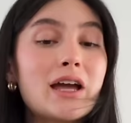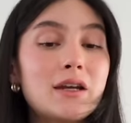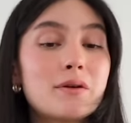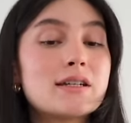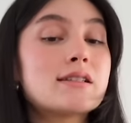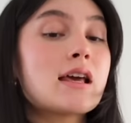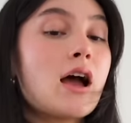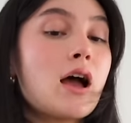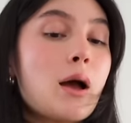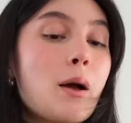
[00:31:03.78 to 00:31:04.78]
anyways,
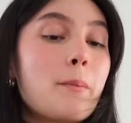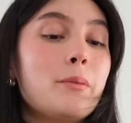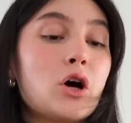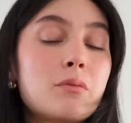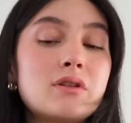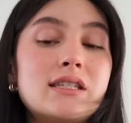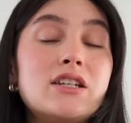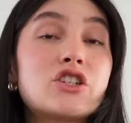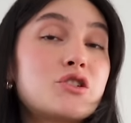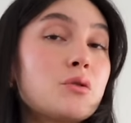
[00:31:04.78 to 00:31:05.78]
bon
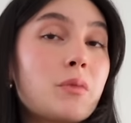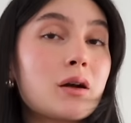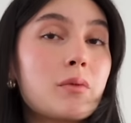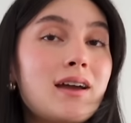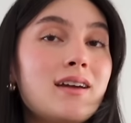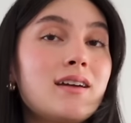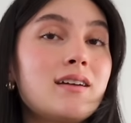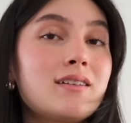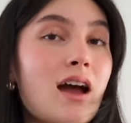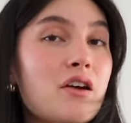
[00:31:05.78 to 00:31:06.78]
appetit. Should I do a
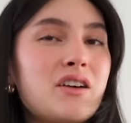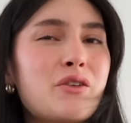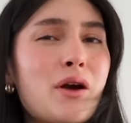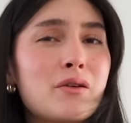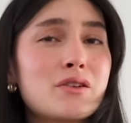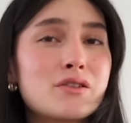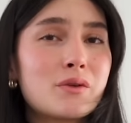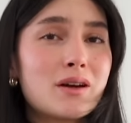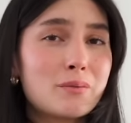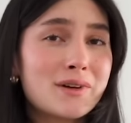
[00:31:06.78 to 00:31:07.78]
mukbang? I don't even know how to do
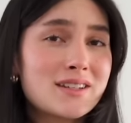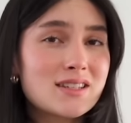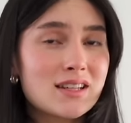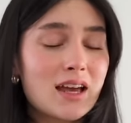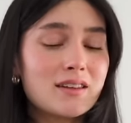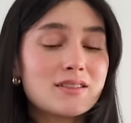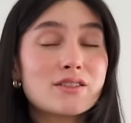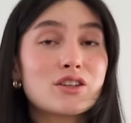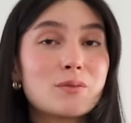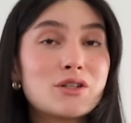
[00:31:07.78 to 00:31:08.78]
one, but slay. This
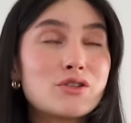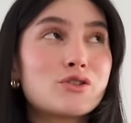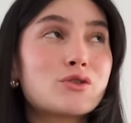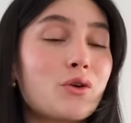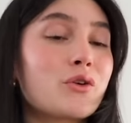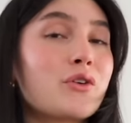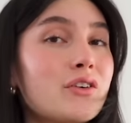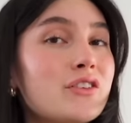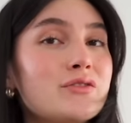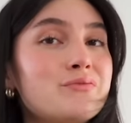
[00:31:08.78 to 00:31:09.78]
is gonna be so
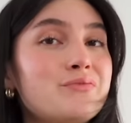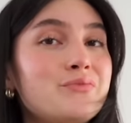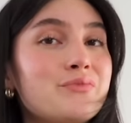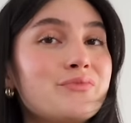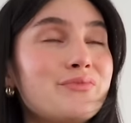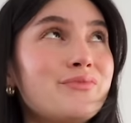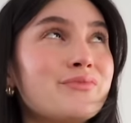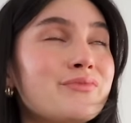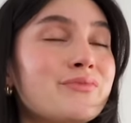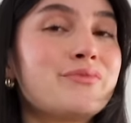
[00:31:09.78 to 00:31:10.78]
good.